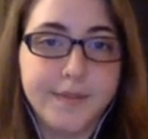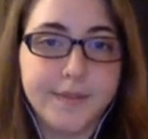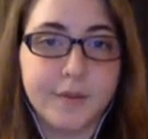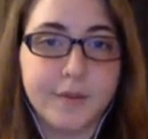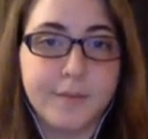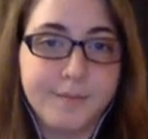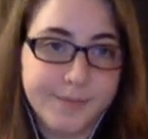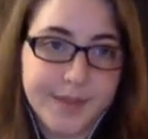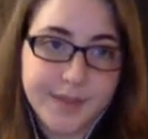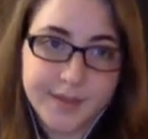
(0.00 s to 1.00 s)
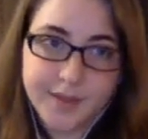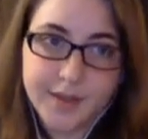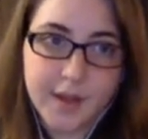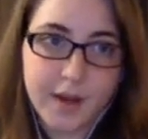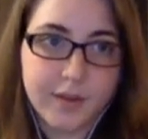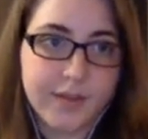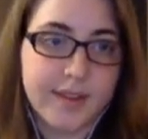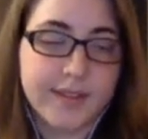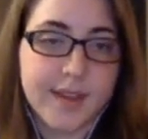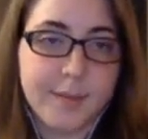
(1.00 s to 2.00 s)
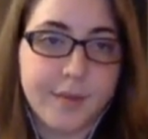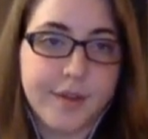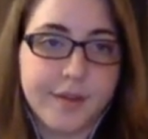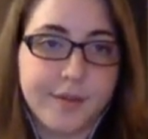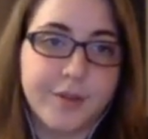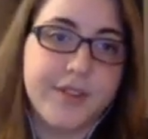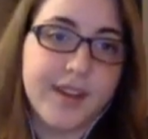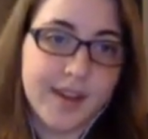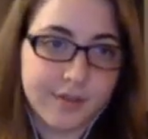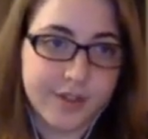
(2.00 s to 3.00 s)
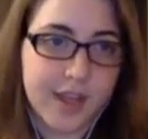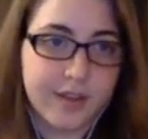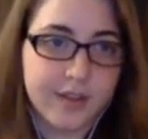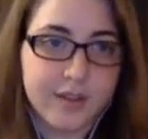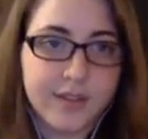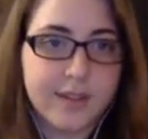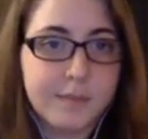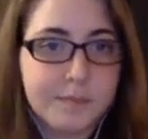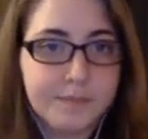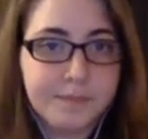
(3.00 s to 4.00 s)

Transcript: So here's an example of those identifications.